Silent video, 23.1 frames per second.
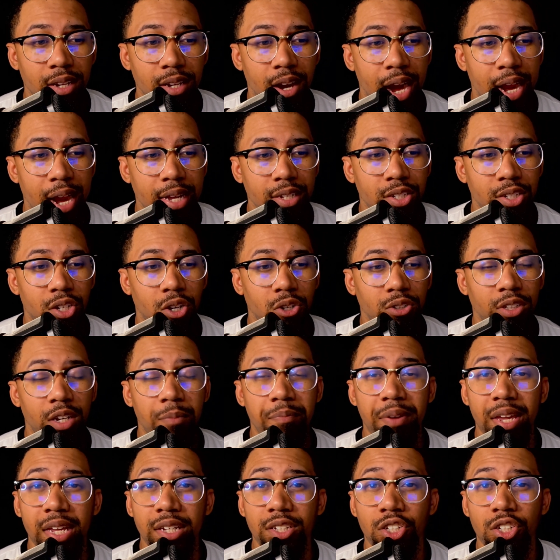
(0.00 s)
All right, so they're
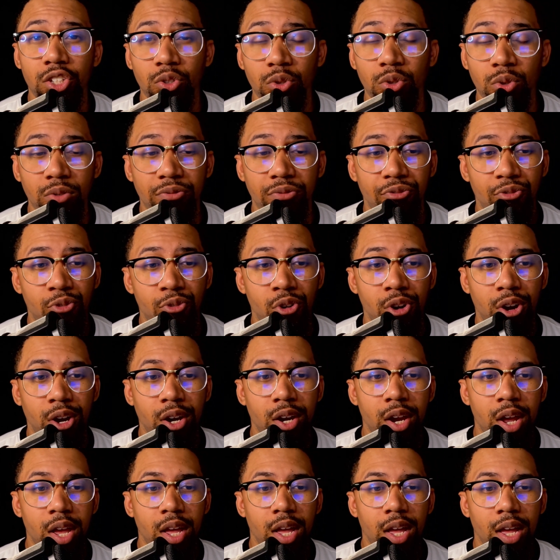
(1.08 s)
being sued for
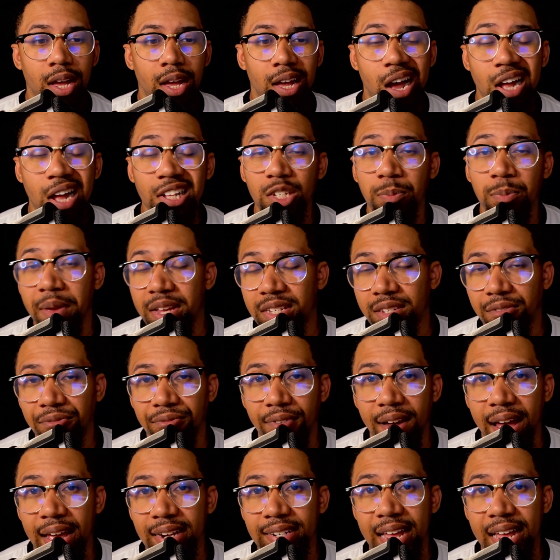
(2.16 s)

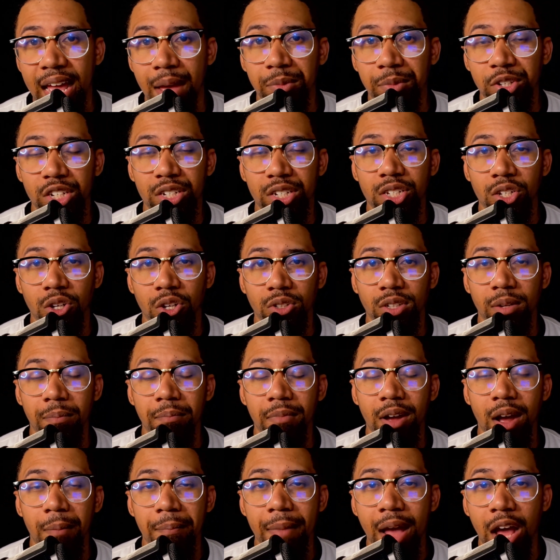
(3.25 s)
unspecified damages. So the
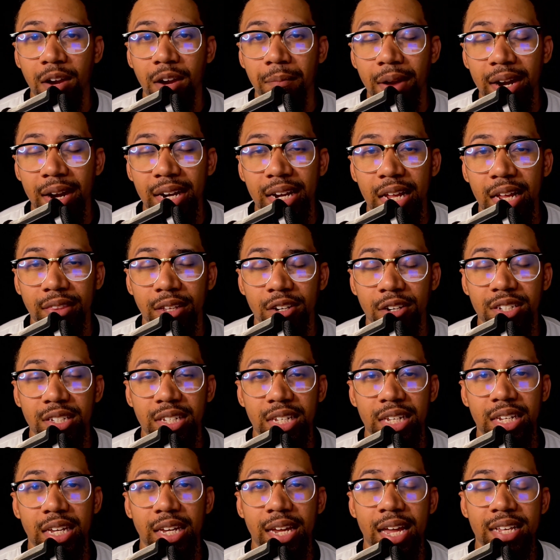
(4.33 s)
amount of money that they're
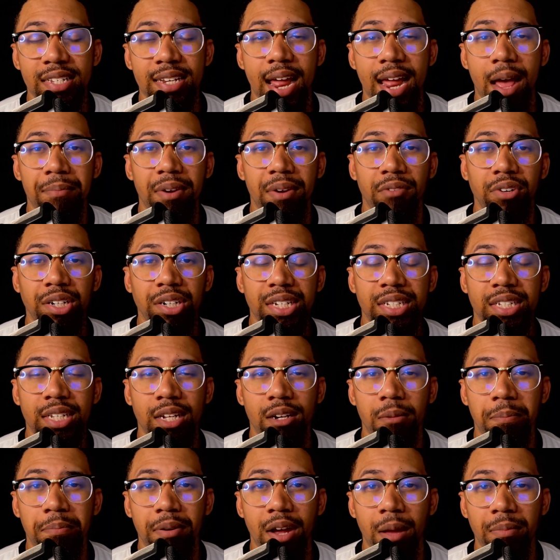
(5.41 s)
seeking has not been released to
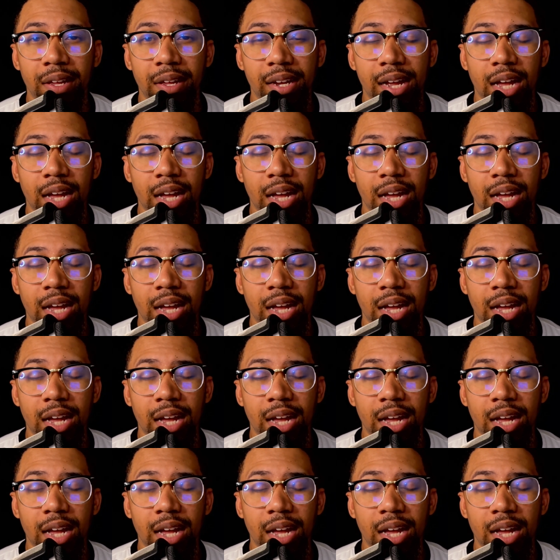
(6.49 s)
the public.